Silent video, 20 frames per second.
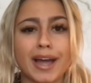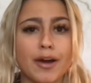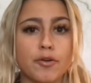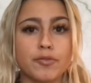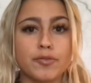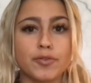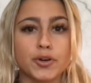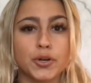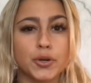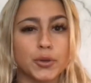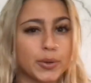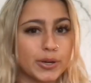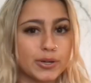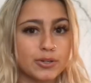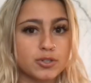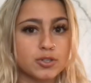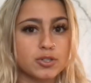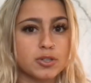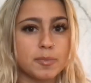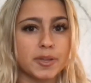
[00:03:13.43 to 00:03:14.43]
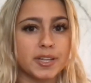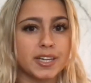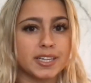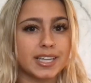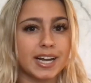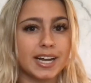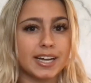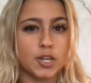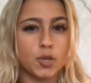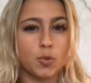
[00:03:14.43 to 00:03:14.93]
out for New Year's or something like
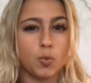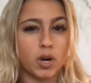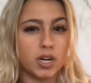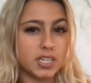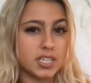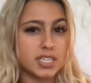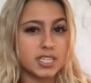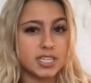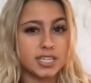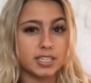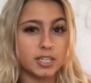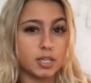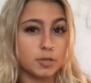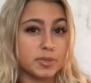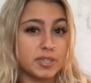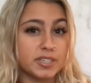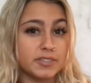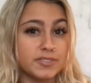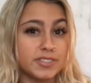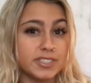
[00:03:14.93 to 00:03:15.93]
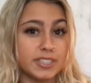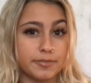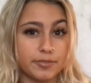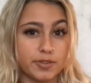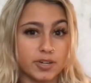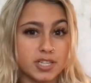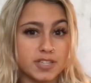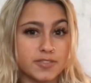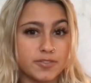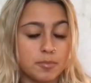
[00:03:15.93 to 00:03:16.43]
that and you wanted to see a little bit of
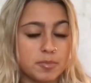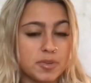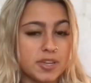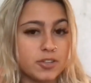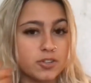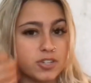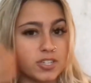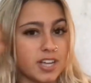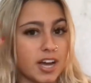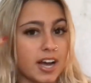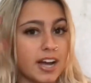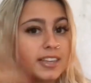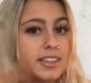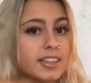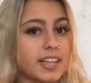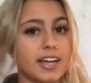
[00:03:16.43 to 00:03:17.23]
difference from either side,